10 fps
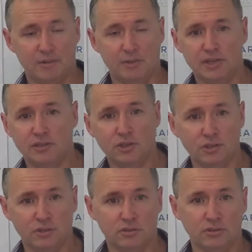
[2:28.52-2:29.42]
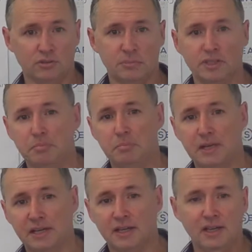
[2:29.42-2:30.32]
be it Google or be it
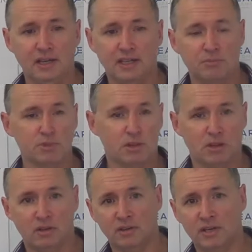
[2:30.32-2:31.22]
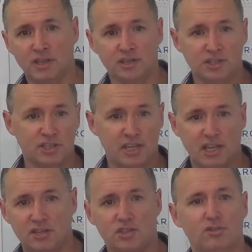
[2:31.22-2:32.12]
Bing, comes along and
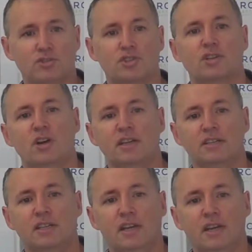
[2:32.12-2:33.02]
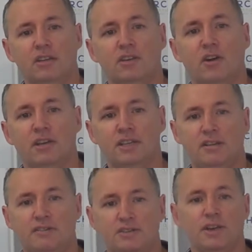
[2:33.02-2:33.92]
scans your site, the
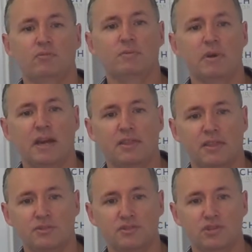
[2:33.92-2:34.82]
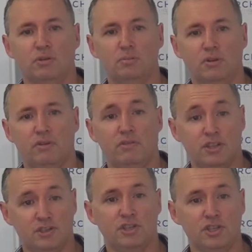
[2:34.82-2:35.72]
idea is that we make the job of
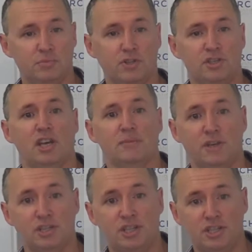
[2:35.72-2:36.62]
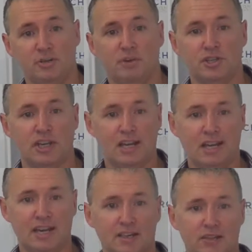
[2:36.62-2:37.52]
that search bot so much easier by saying,
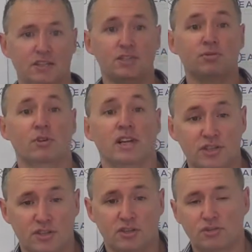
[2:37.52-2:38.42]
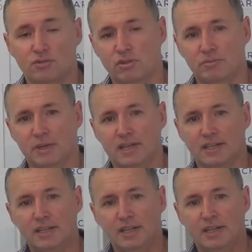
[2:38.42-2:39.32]
hey, this is what our site's all about.